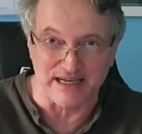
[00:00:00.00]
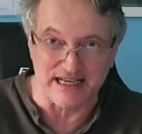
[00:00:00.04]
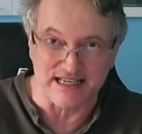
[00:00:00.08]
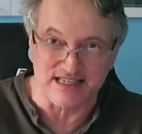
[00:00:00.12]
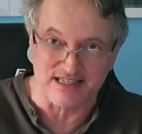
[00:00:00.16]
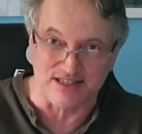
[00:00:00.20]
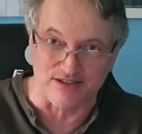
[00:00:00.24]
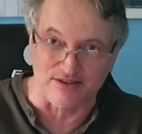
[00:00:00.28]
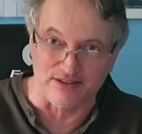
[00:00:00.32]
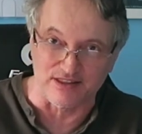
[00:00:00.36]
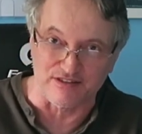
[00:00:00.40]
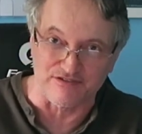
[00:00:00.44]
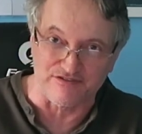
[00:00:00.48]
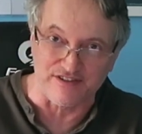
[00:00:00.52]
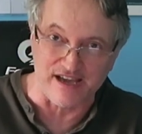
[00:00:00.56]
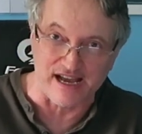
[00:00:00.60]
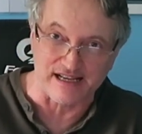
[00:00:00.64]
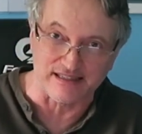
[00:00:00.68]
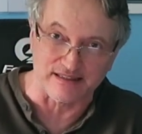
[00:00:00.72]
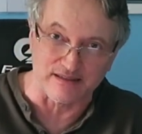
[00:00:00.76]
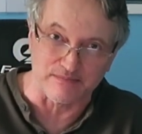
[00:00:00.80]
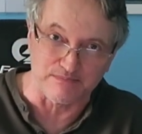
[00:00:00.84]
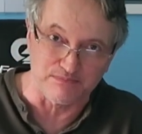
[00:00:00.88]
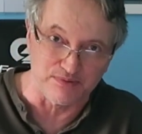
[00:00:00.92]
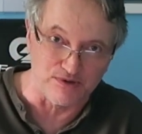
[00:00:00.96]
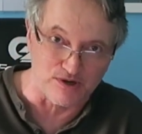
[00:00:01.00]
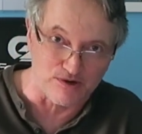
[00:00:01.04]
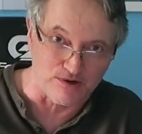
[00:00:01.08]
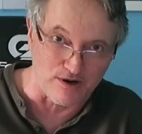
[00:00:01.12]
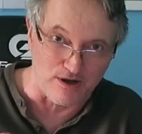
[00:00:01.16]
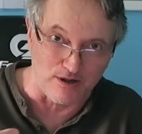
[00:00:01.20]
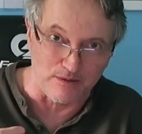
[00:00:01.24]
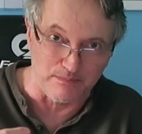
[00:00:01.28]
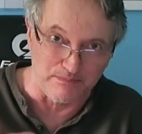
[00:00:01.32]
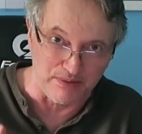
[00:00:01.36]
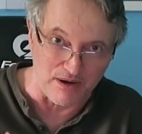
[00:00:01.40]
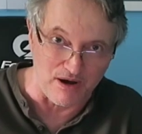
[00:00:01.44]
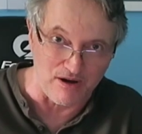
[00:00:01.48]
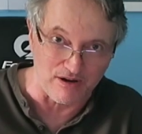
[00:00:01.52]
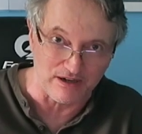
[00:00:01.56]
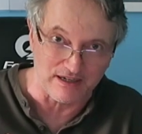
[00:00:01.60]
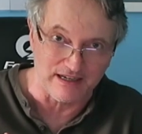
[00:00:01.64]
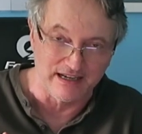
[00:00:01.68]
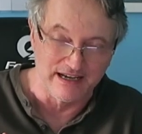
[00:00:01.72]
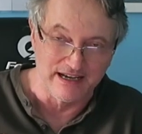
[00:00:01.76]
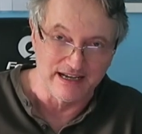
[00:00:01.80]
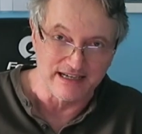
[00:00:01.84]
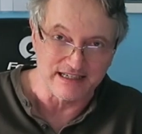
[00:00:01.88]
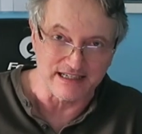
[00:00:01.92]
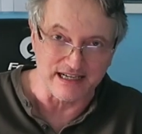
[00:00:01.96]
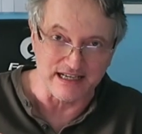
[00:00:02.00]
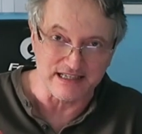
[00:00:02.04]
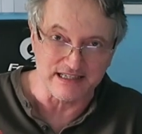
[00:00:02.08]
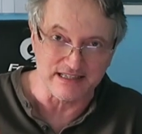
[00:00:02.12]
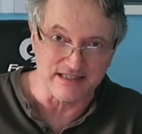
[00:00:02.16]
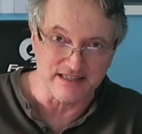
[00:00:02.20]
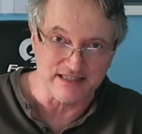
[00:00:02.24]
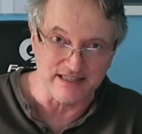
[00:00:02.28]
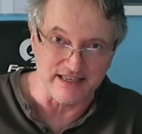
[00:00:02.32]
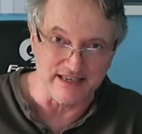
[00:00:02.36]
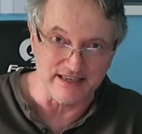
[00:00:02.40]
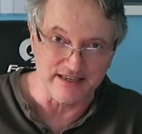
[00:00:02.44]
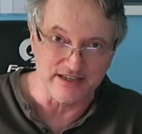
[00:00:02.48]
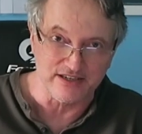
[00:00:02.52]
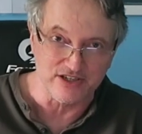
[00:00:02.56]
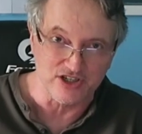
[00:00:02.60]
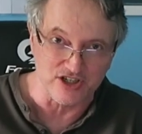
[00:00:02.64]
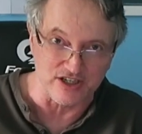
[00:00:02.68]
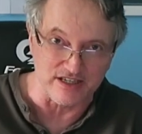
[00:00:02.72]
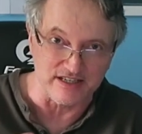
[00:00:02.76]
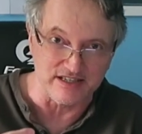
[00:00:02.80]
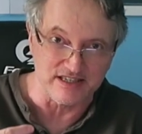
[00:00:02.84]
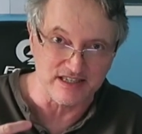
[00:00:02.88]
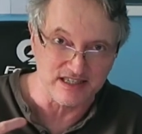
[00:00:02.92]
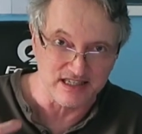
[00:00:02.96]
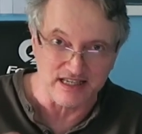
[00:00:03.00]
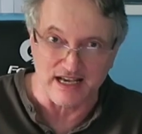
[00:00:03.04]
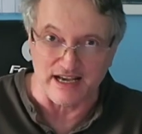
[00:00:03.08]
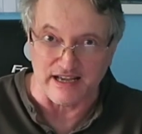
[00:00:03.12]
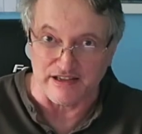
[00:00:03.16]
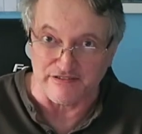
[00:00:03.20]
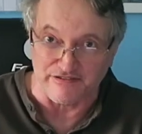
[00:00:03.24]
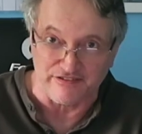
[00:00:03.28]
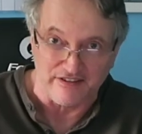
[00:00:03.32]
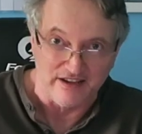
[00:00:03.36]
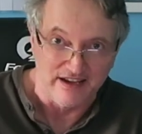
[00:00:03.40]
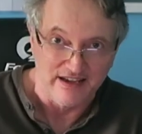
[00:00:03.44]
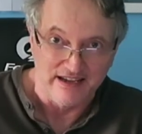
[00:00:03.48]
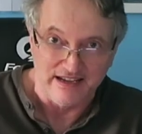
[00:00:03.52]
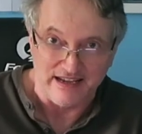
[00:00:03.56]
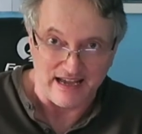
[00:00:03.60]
based on the fact that poor old Pock doesn't think she's safe.